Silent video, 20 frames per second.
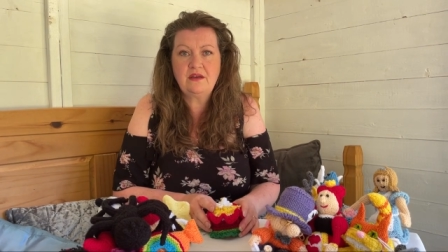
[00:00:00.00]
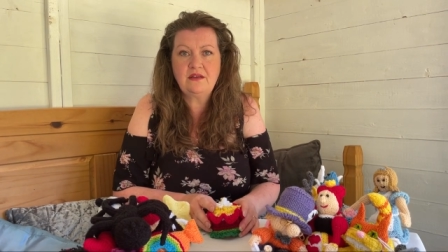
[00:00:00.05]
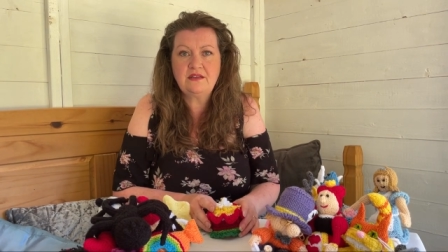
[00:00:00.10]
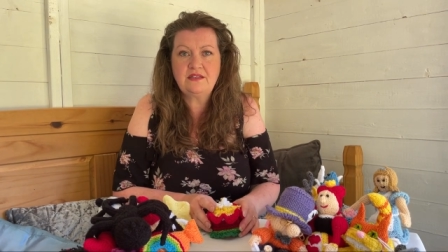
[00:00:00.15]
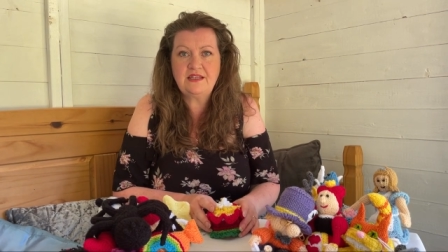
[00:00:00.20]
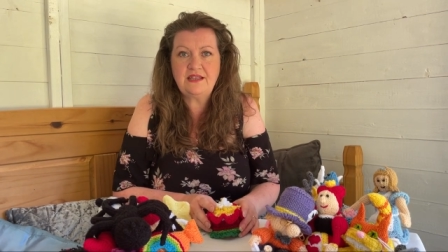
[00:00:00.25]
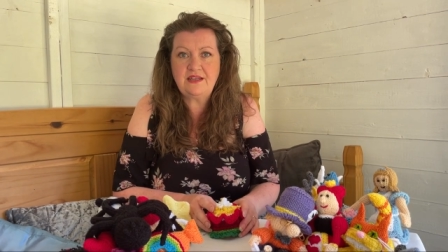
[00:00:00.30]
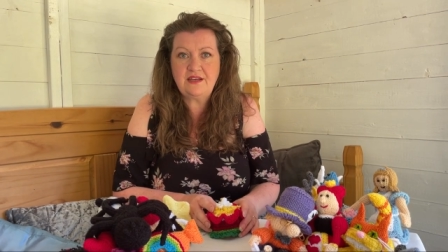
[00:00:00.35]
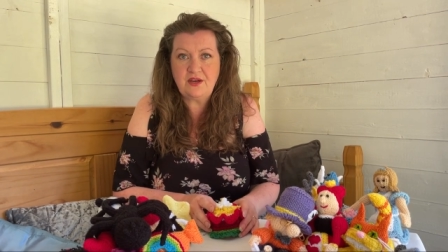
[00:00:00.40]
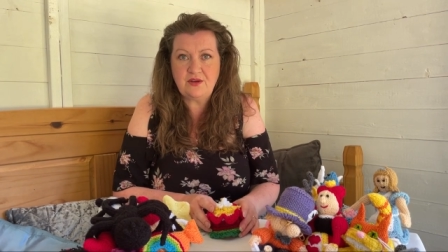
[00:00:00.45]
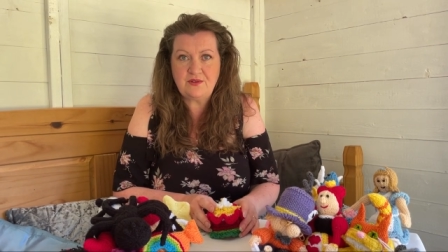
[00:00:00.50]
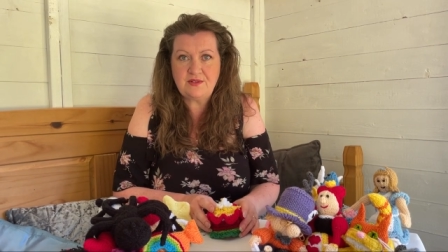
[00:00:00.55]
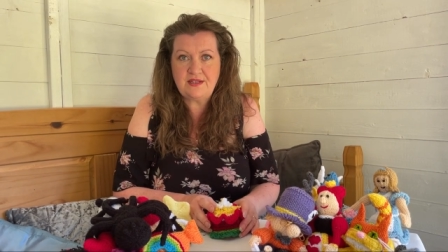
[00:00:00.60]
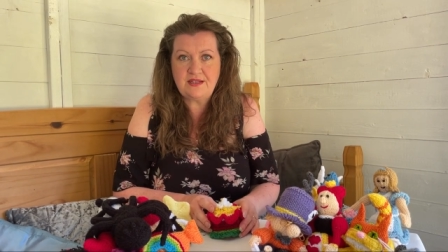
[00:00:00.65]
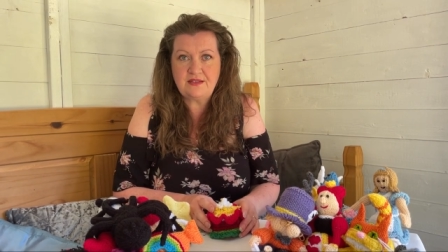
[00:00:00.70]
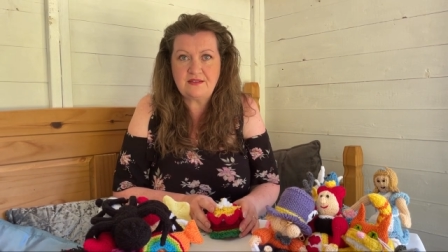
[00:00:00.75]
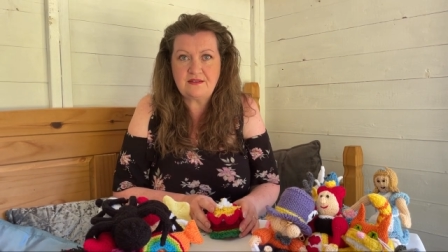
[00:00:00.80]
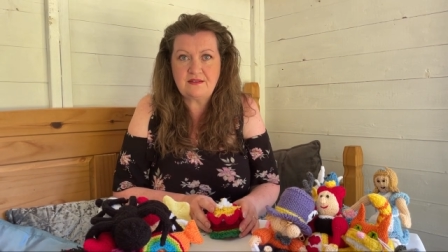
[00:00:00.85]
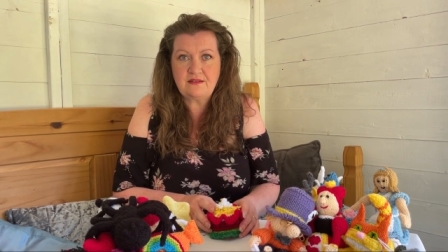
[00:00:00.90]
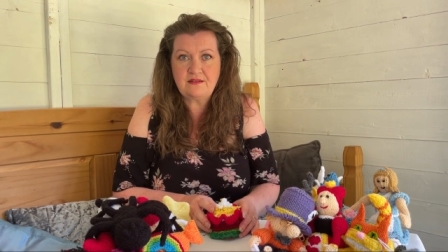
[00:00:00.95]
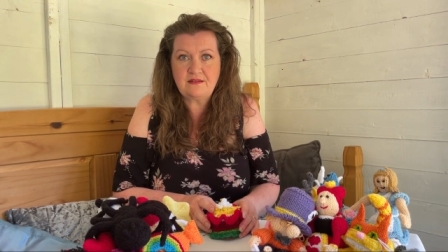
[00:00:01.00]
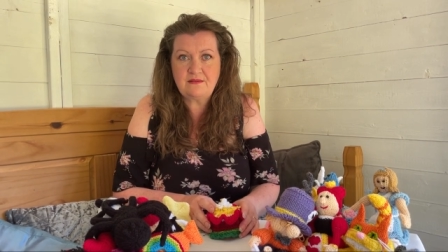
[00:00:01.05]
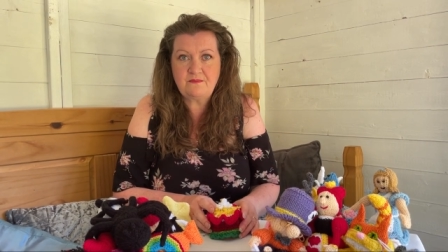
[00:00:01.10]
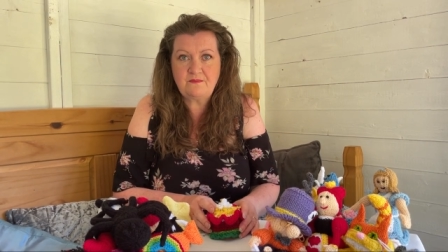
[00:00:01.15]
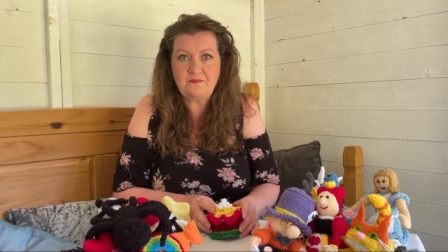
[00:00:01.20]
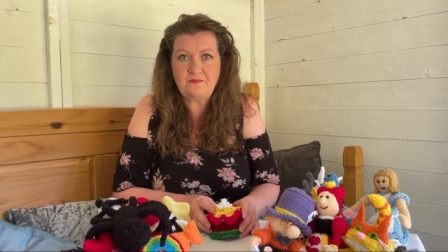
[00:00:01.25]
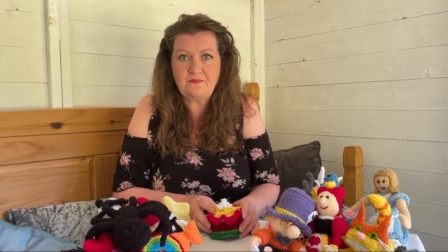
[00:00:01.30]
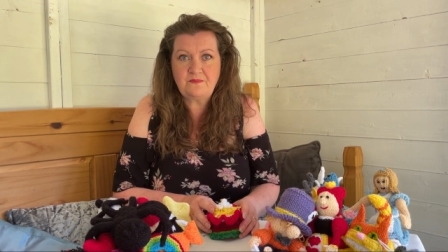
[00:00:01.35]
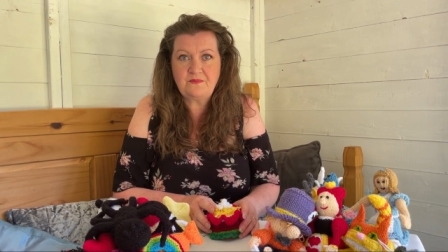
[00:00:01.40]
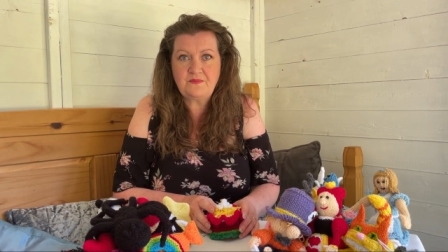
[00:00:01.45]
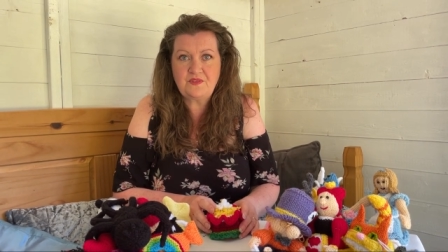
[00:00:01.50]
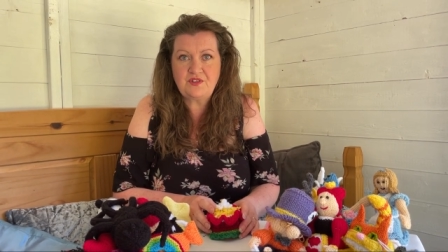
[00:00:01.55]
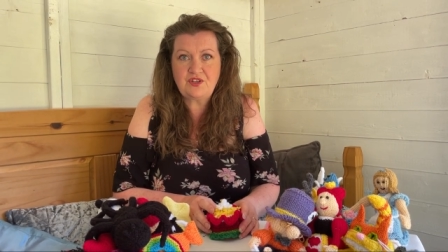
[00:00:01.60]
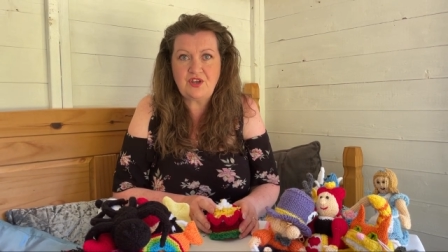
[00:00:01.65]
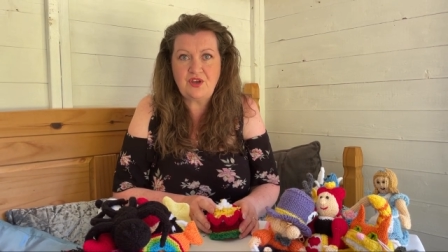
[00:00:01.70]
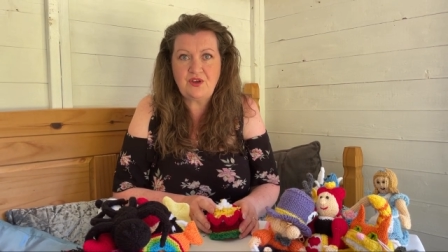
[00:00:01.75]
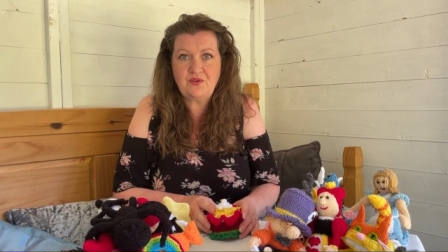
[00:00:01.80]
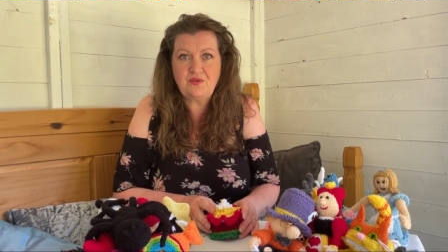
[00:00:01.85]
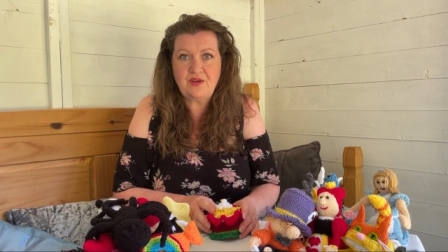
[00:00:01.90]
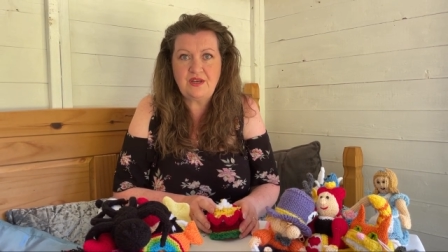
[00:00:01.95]
tea cozies
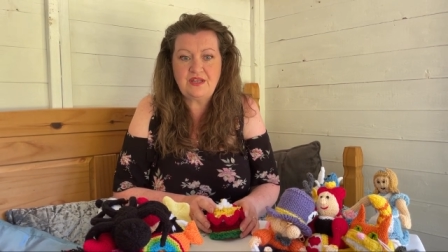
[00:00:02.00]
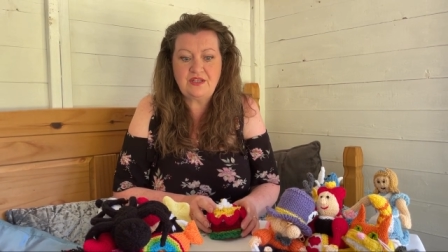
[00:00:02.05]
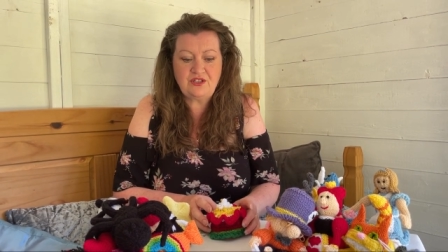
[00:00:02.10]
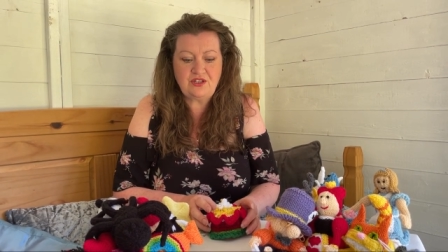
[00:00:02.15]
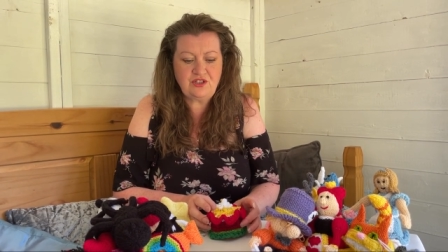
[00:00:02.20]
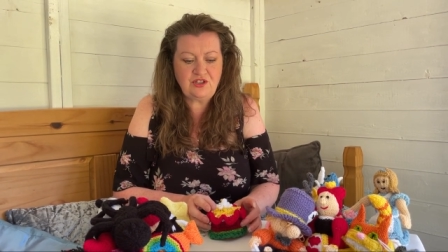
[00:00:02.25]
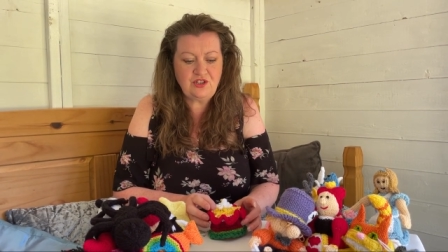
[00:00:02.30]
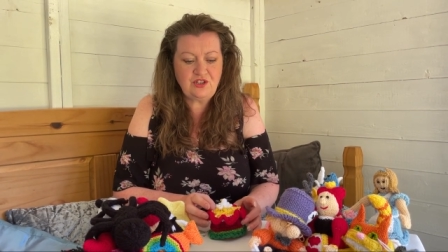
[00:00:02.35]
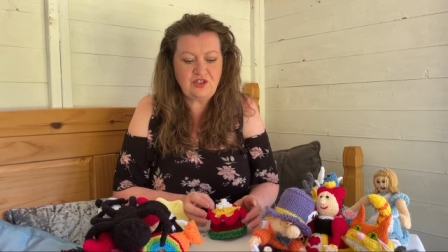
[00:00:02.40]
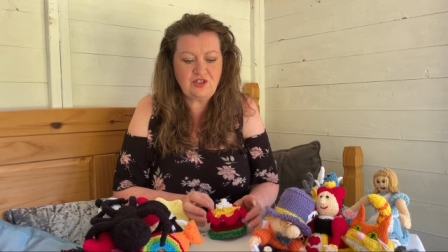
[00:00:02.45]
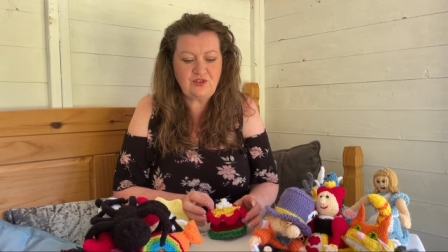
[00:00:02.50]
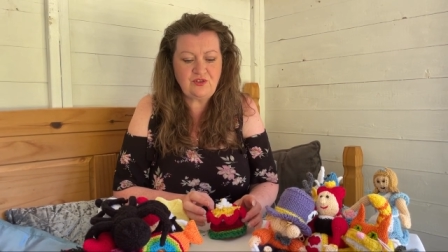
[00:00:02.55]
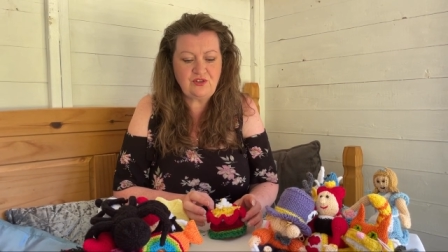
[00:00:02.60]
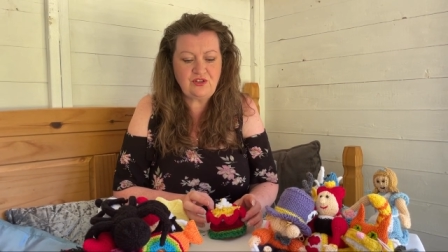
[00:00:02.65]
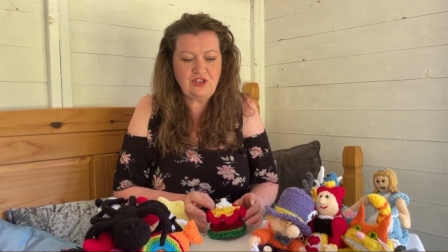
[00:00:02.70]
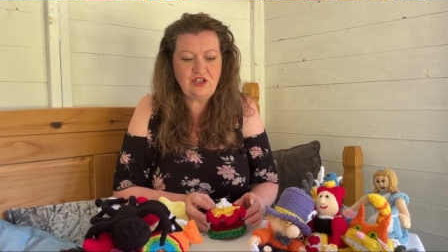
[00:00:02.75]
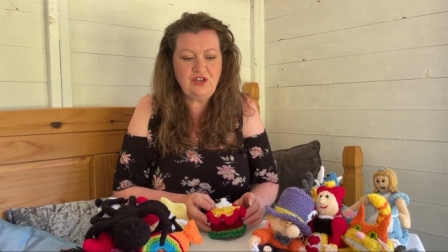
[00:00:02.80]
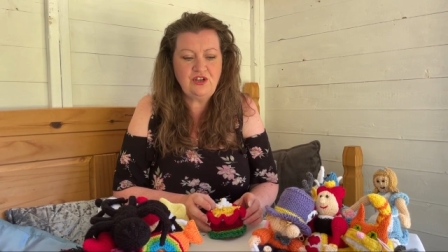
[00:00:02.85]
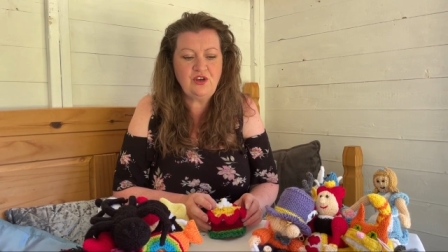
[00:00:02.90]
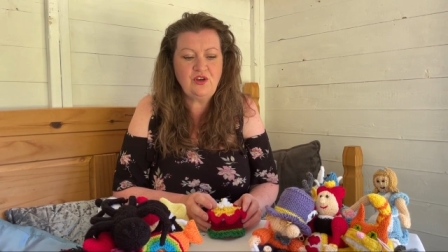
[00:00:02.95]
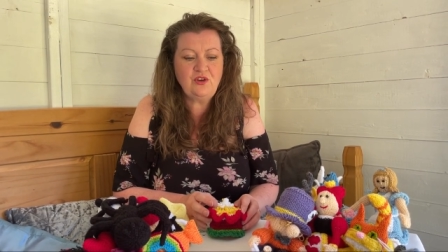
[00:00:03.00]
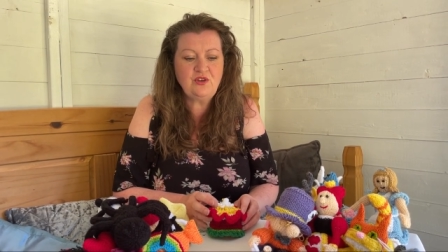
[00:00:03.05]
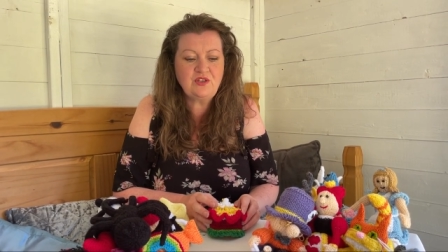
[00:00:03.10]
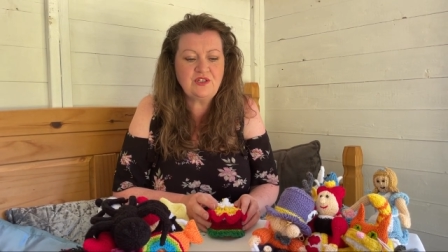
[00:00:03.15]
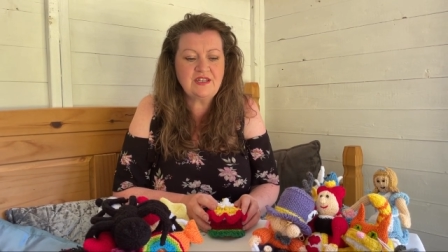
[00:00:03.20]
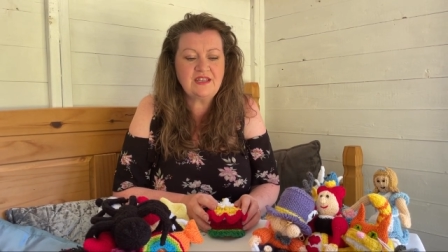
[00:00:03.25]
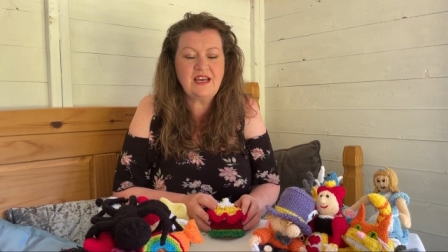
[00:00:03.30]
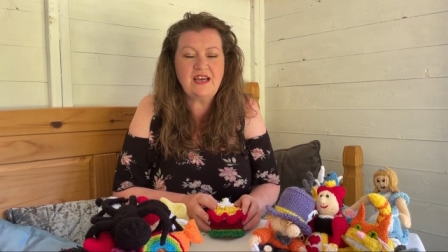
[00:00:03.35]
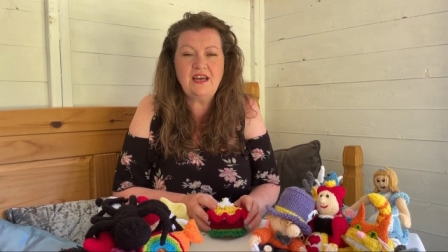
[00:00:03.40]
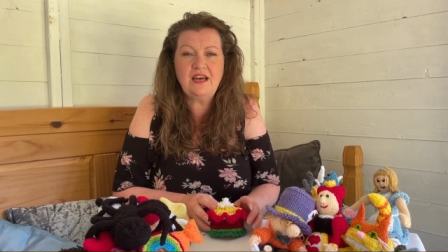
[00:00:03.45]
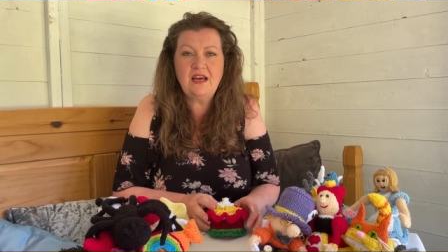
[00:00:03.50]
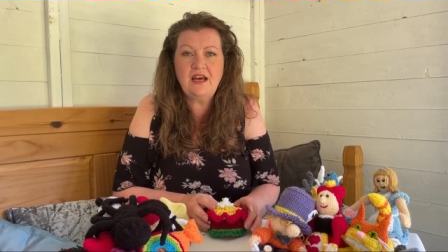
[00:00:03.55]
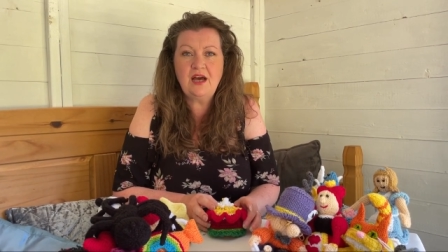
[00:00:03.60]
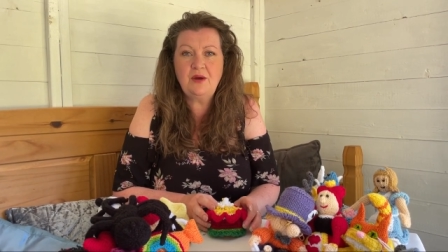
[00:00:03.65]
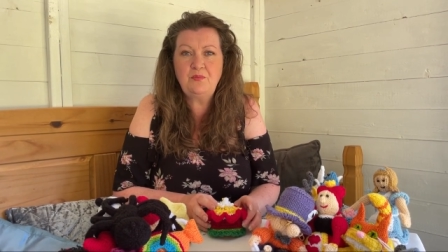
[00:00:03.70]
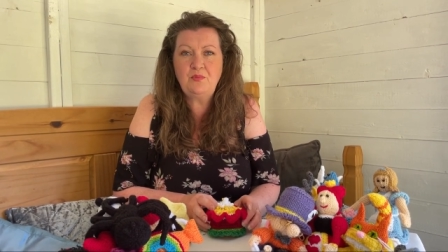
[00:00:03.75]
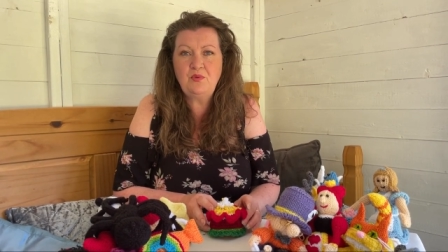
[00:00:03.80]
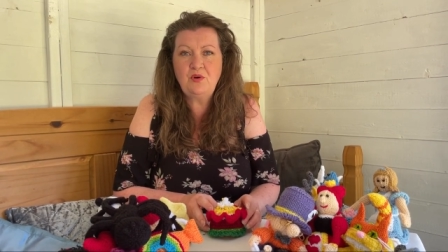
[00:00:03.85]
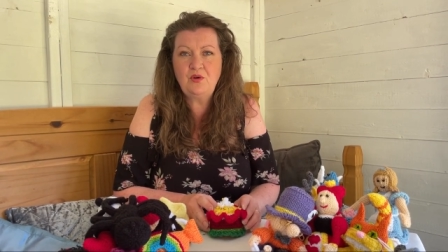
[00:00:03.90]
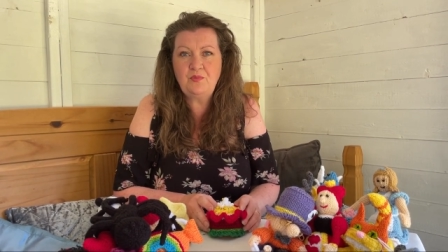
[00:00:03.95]
so it's just, you know, to get a
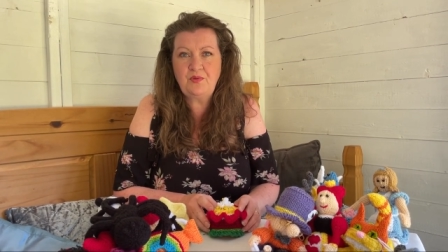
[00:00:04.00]
more